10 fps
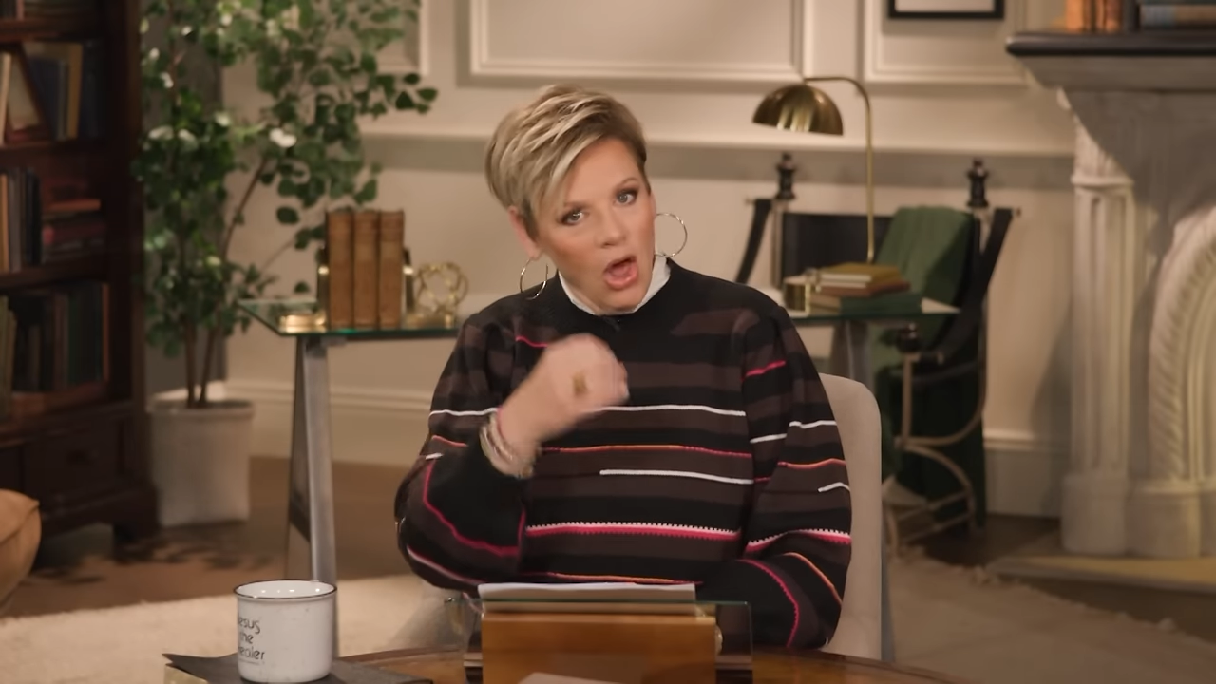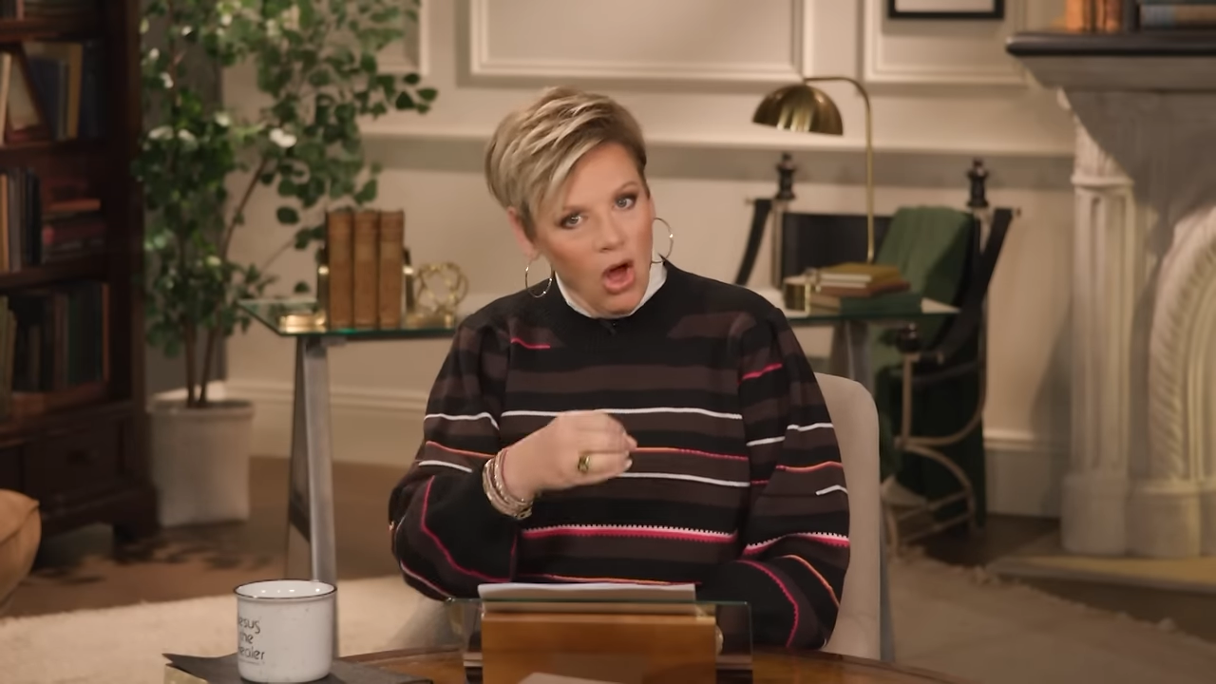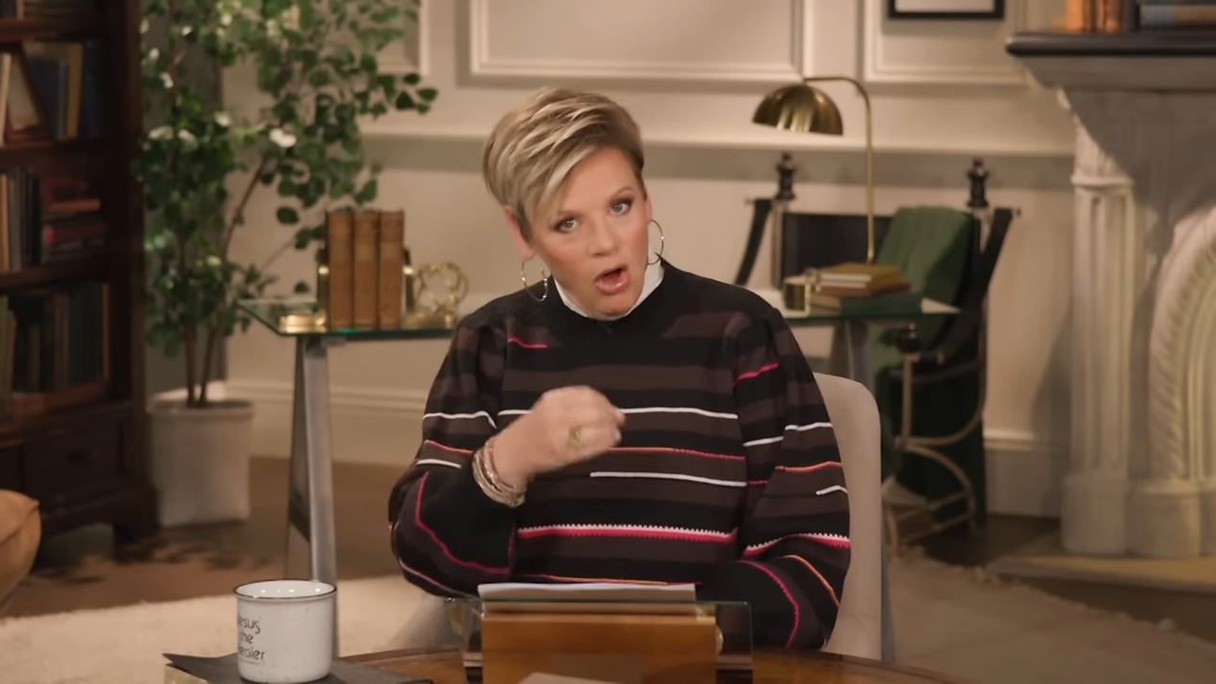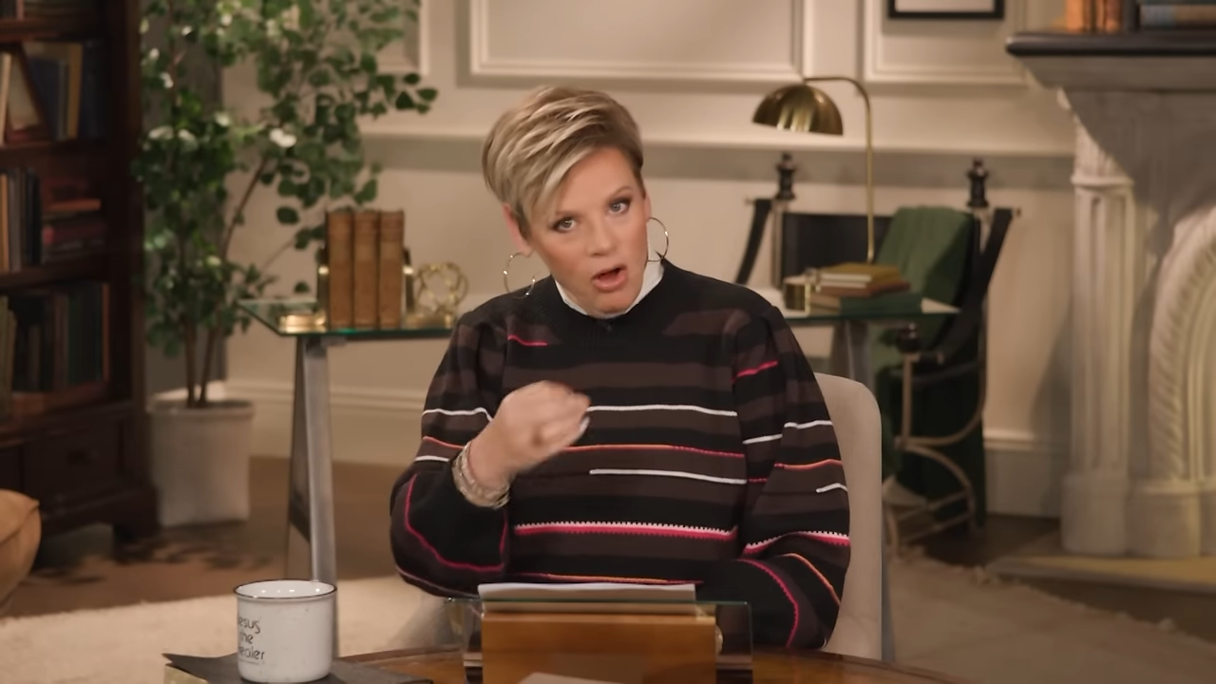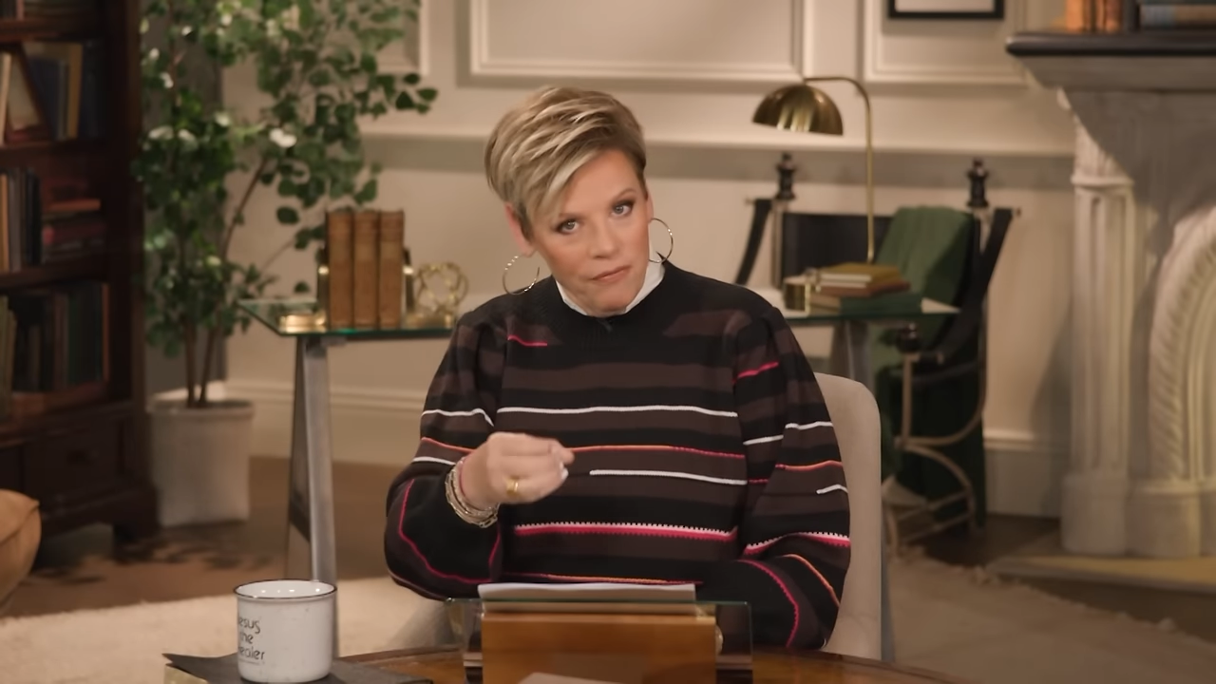
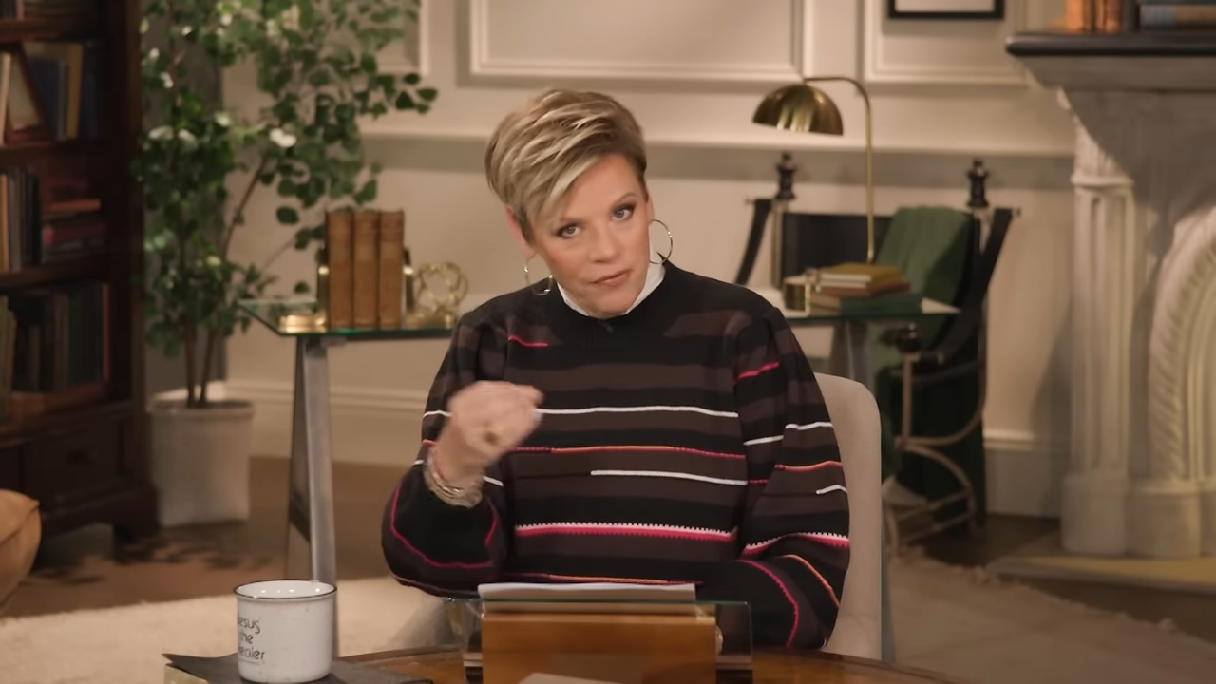law